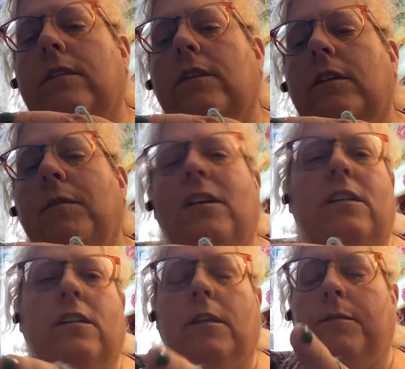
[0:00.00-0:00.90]
see what I mean?
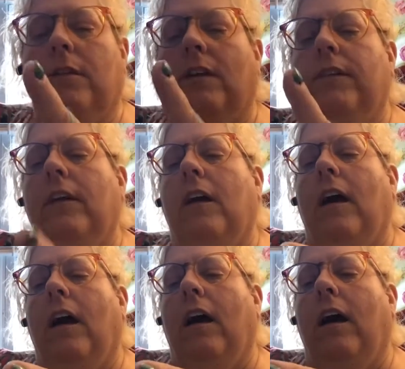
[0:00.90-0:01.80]
It slips off.
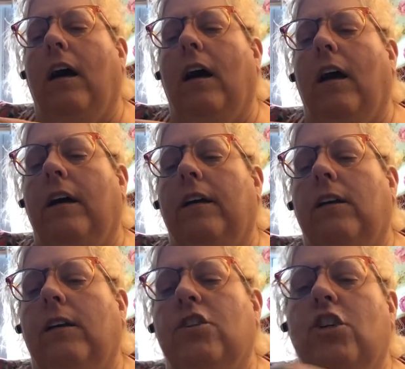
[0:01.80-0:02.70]

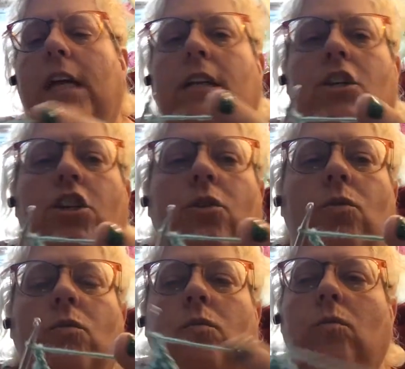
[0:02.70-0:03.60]
You're going to chain
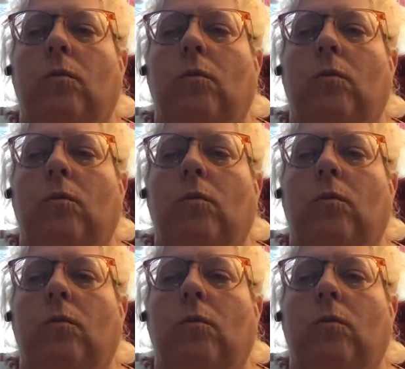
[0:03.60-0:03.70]
2.